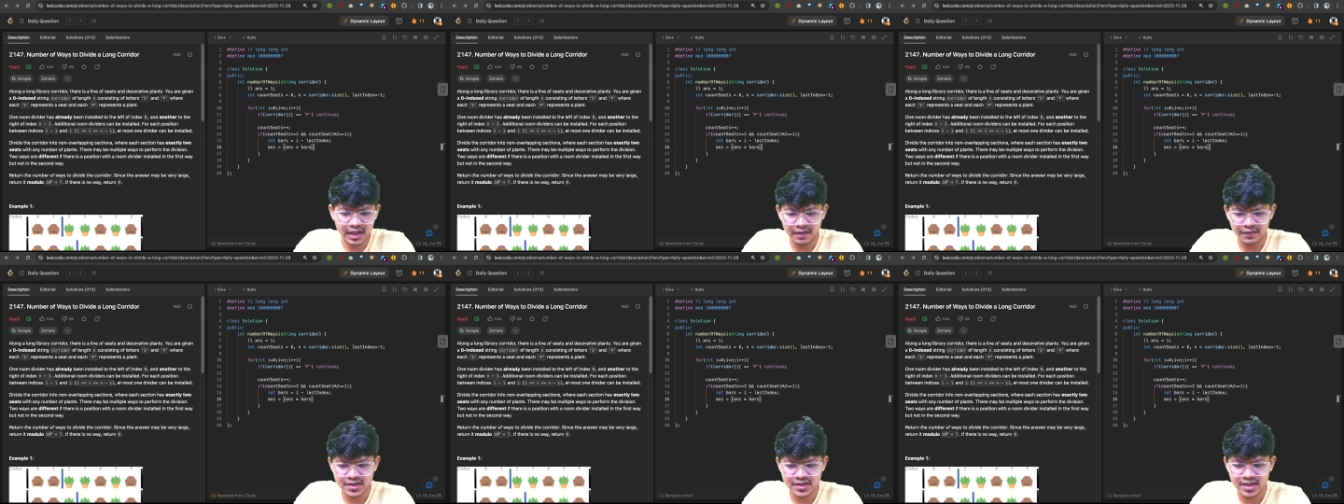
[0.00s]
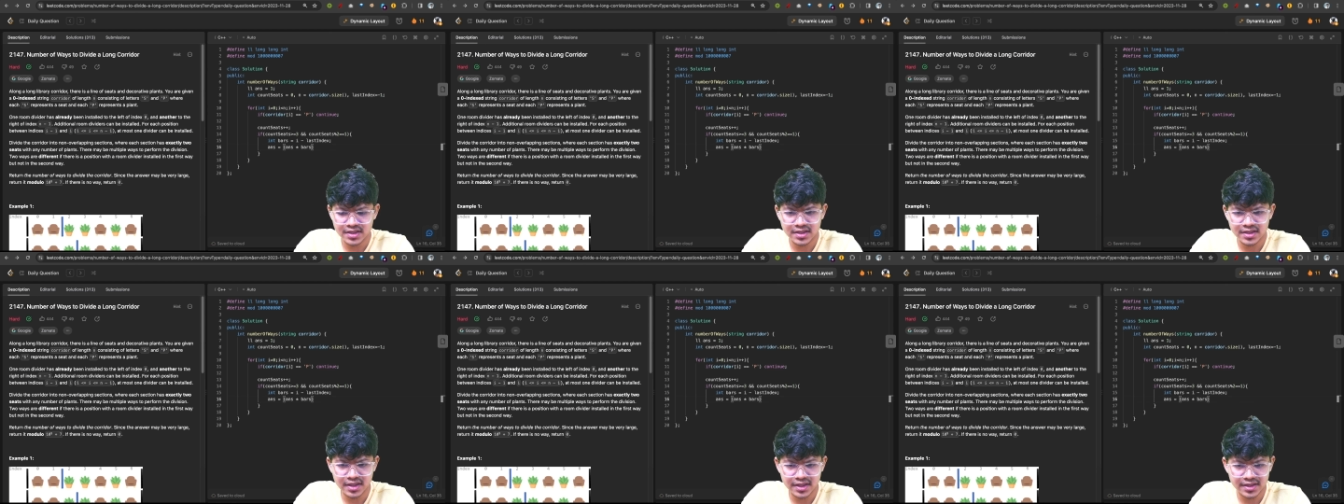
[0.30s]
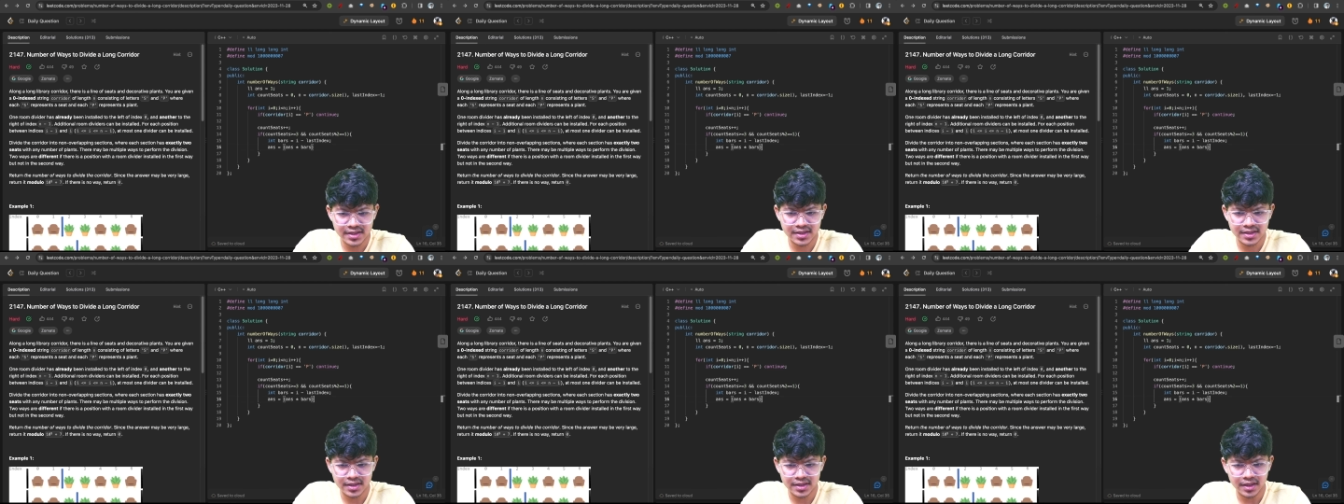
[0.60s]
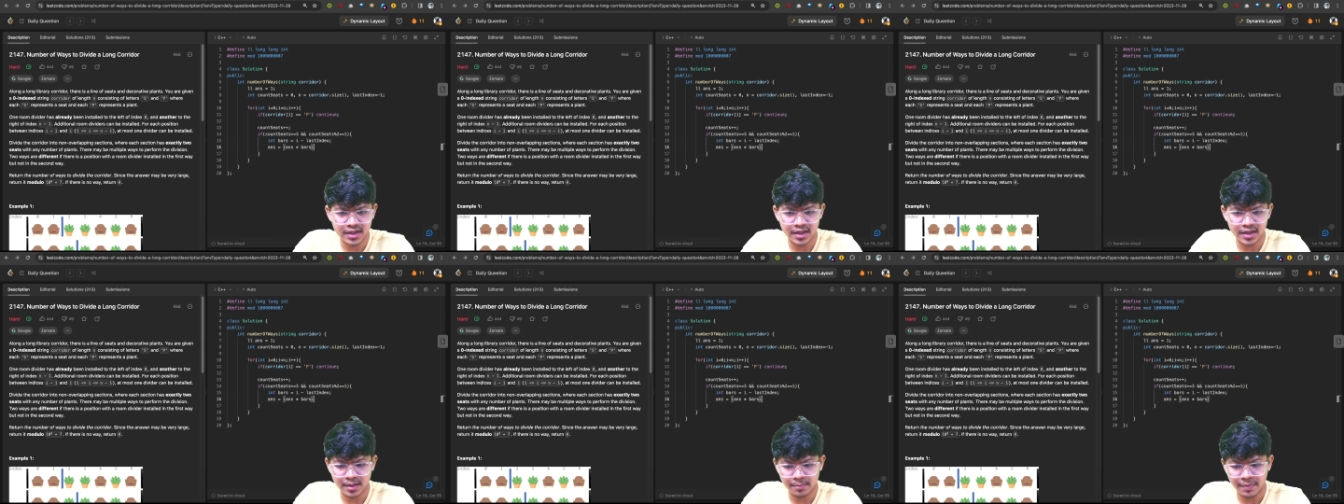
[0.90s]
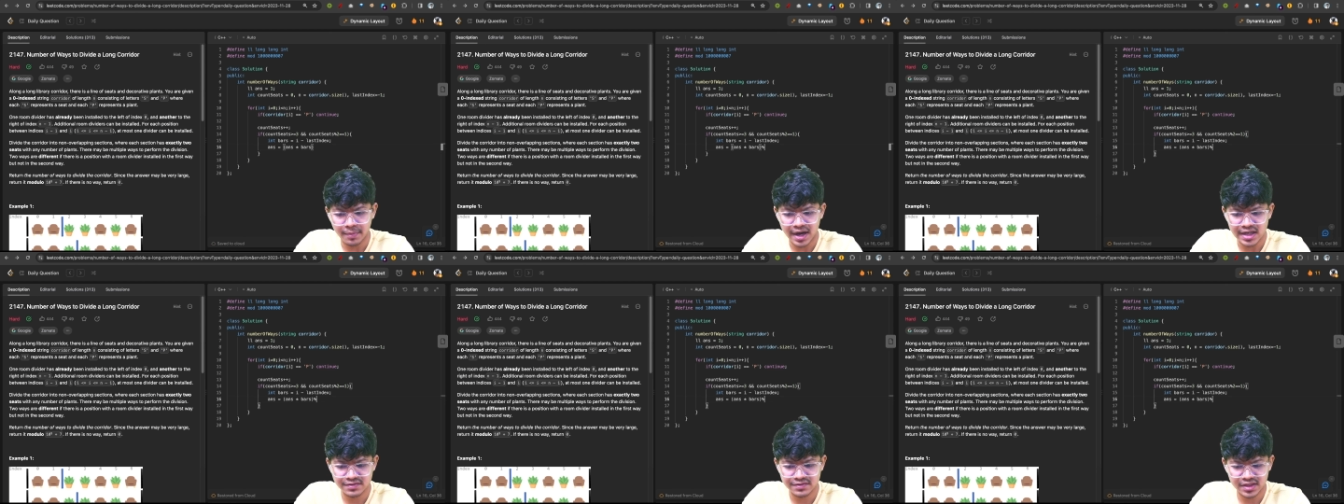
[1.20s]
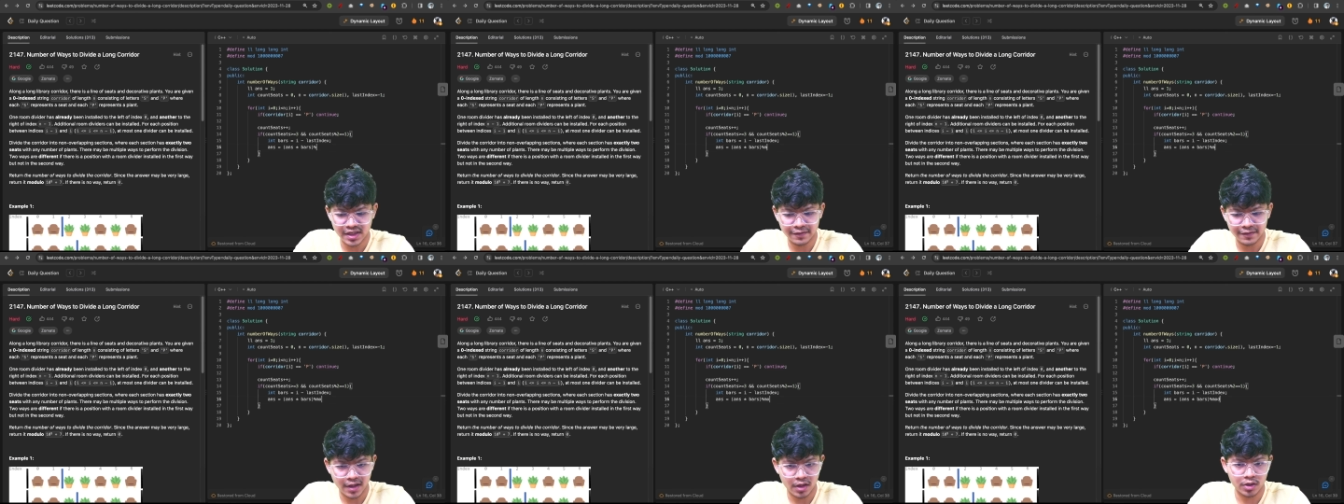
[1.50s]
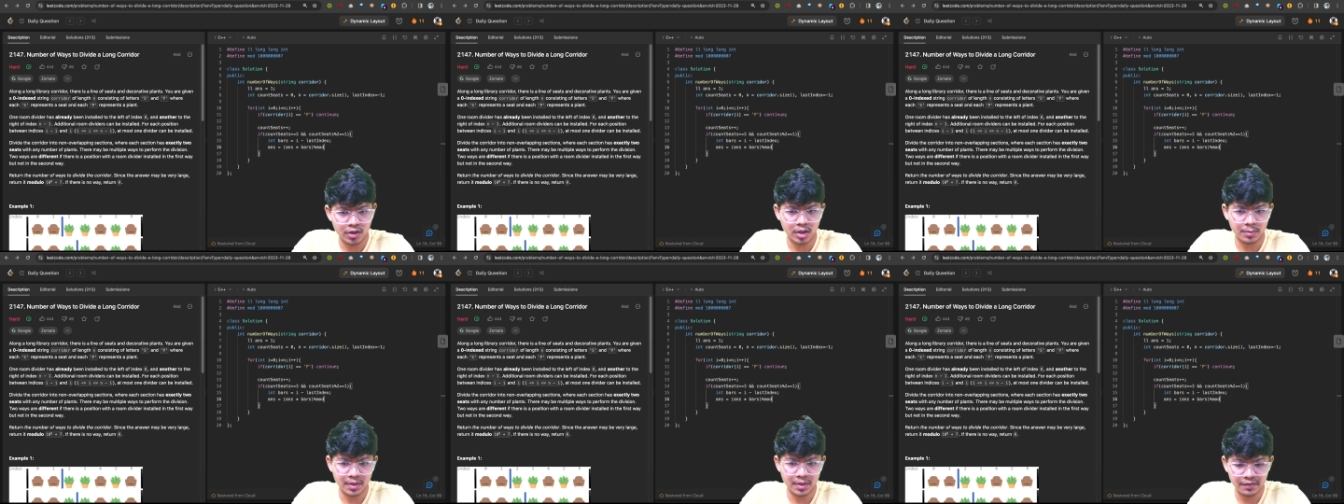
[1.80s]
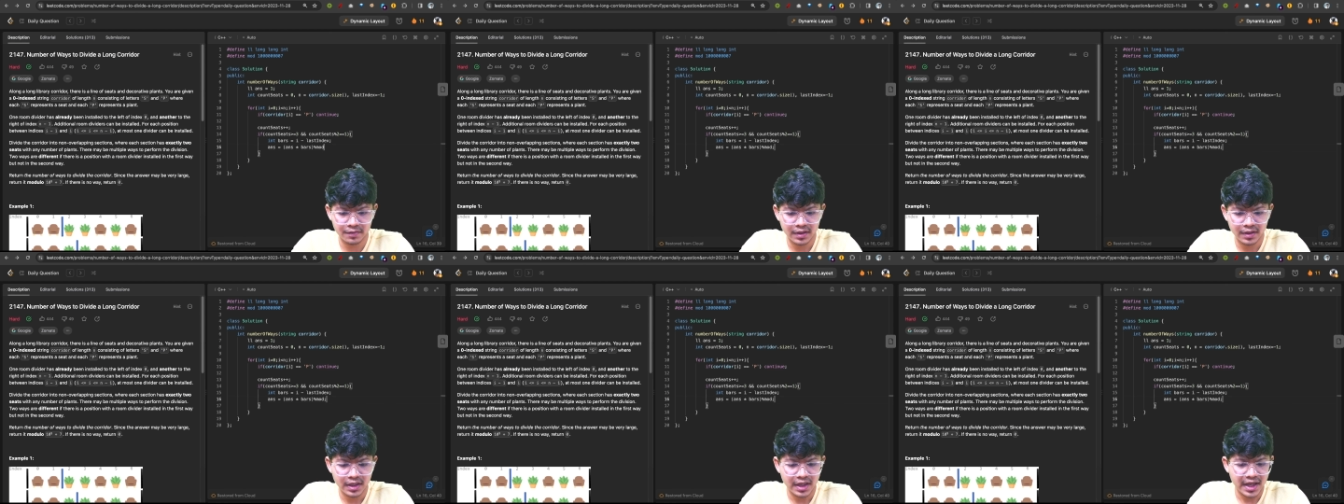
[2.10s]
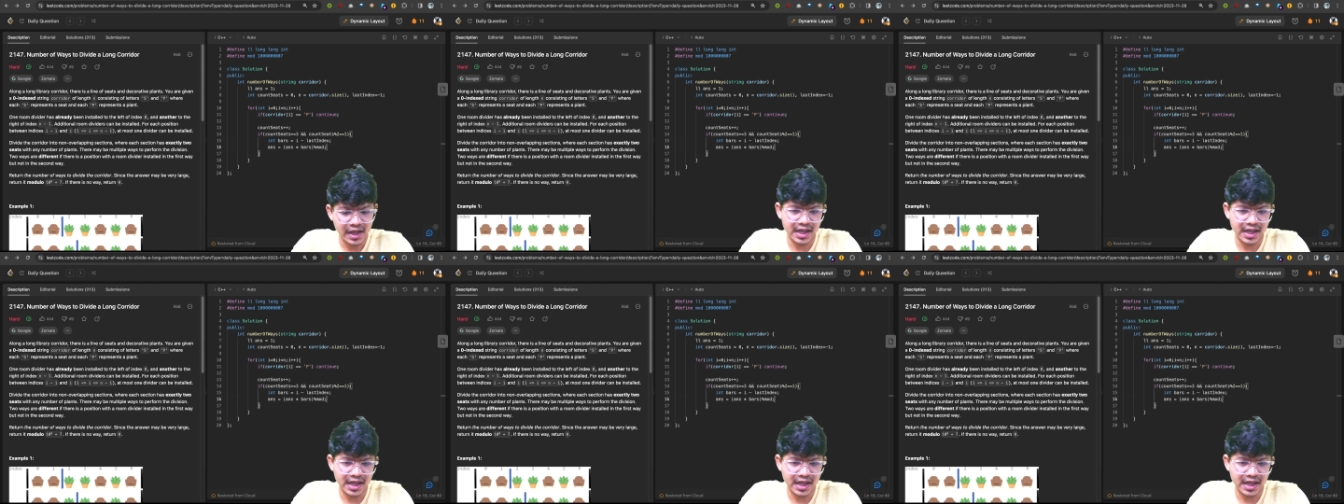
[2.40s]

which is this bars which I've calculated above, and I'll